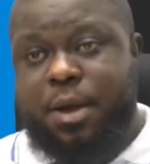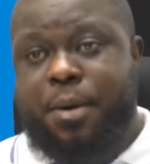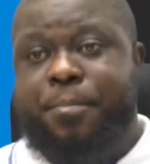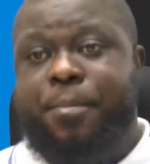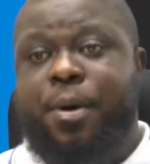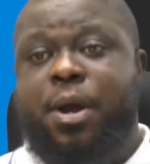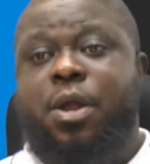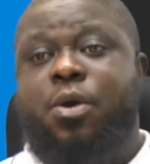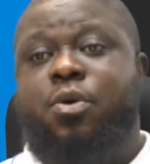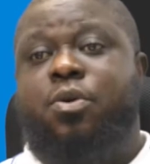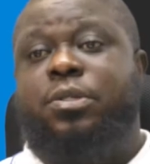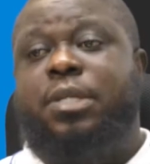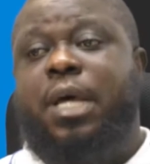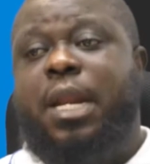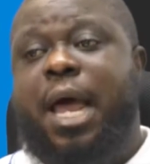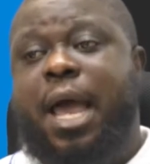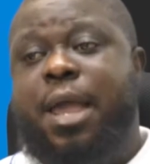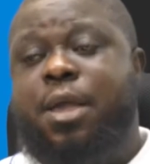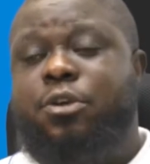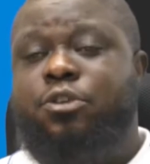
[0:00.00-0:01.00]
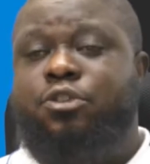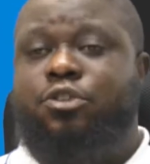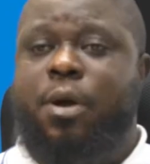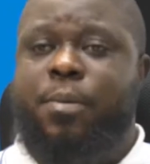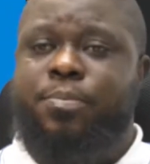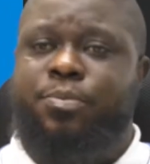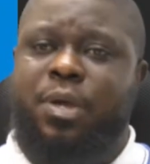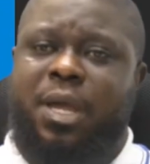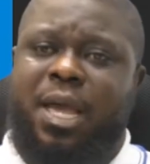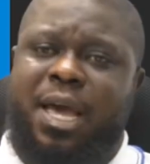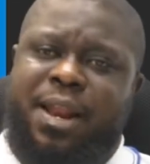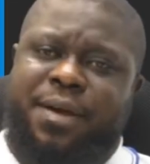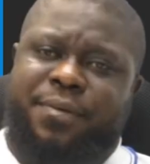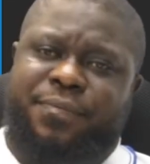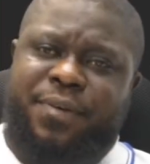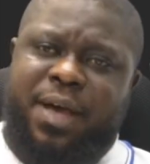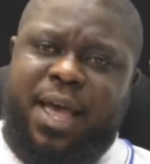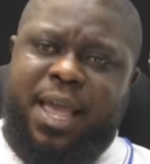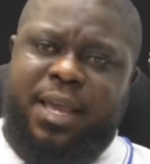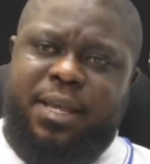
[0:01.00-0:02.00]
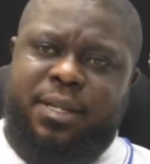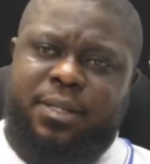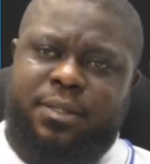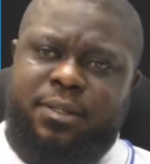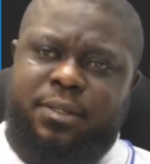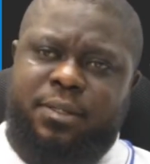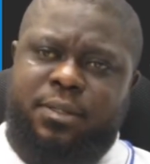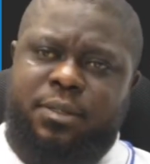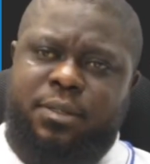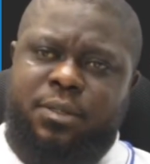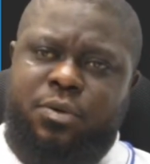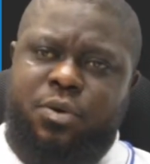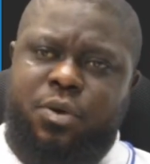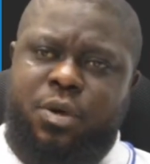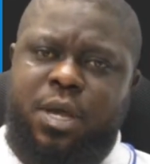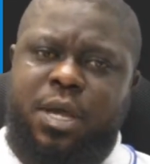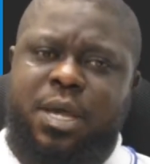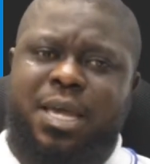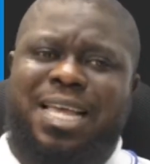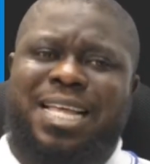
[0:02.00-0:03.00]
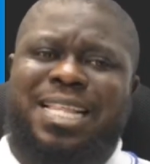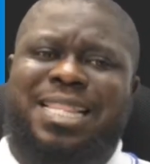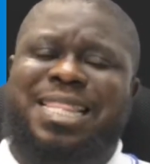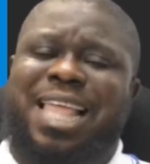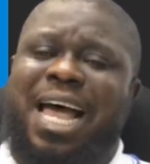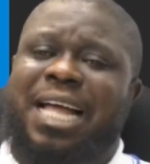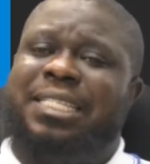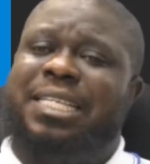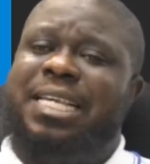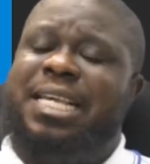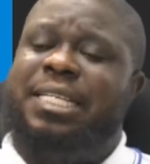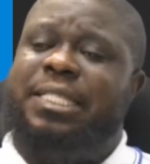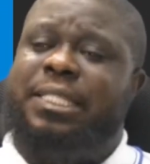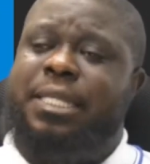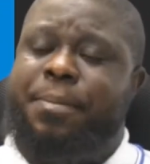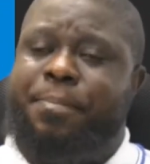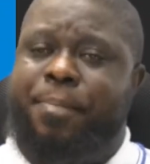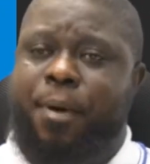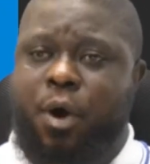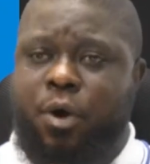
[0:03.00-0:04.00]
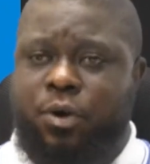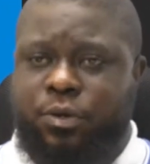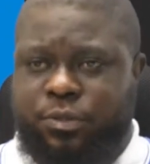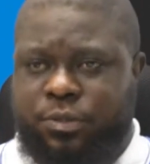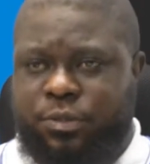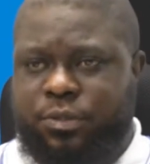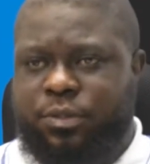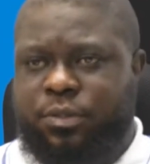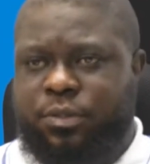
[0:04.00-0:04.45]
Molecules and ions come together, fine. Okay, that is the bond.